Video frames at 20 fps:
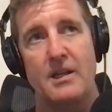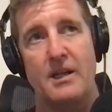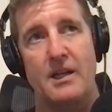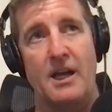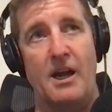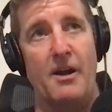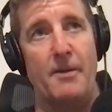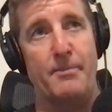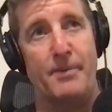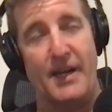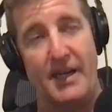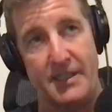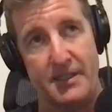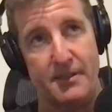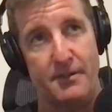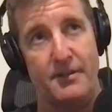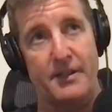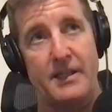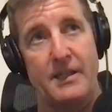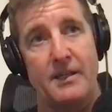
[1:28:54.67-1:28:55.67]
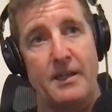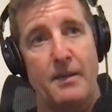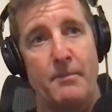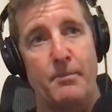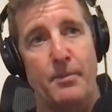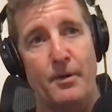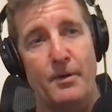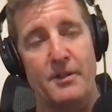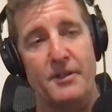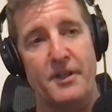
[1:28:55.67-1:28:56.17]
chiropractor in
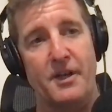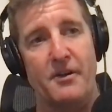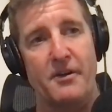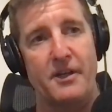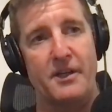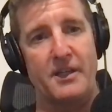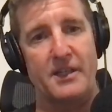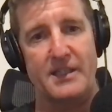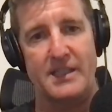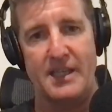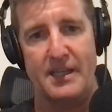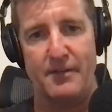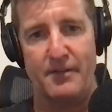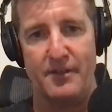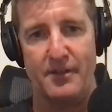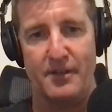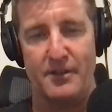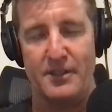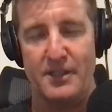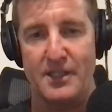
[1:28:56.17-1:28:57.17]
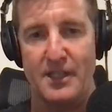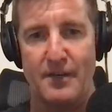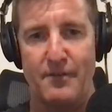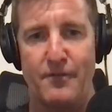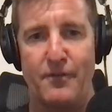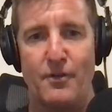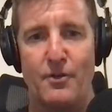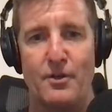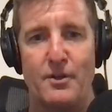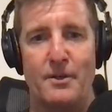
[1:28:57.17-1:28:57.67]
Portland, Oregon, Dr. Ted
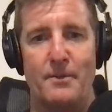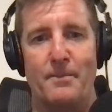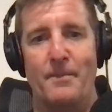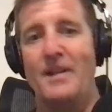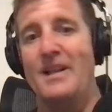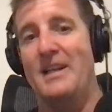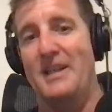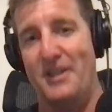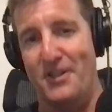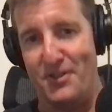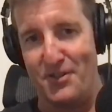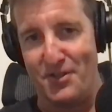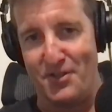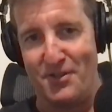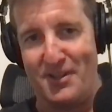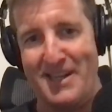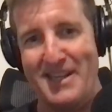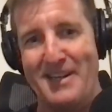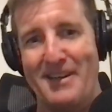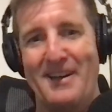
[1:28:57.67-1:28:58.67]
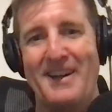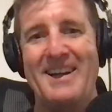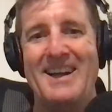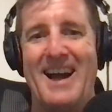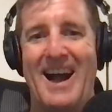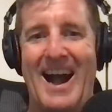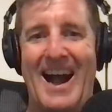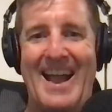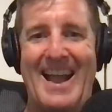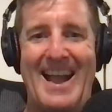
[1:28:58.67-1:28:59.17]
Forkham in Australia.
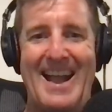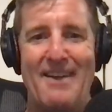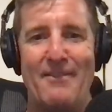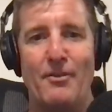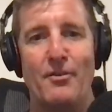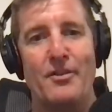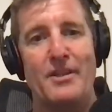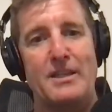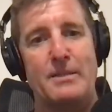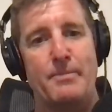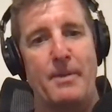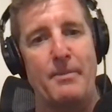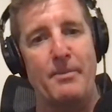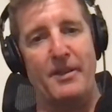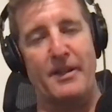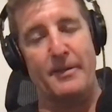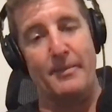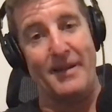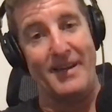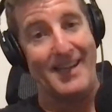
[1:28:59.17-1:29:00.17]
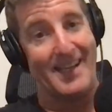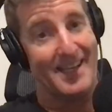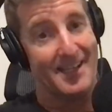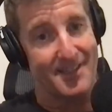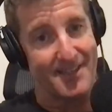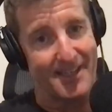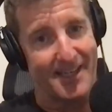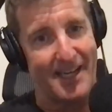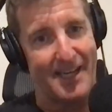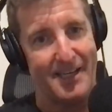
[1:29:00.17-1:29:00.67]
I have all these people that have been
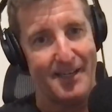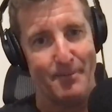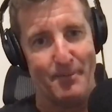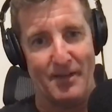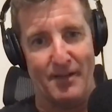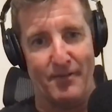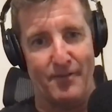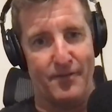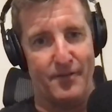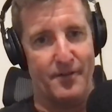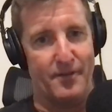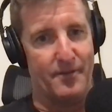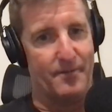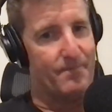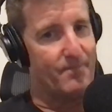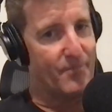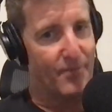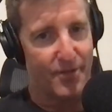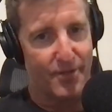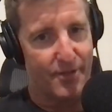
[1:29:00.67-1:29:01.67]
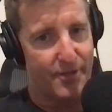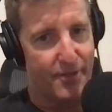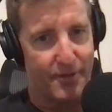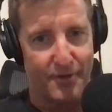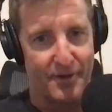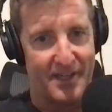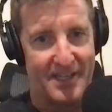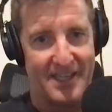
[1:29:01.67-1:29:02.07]
educating me for 30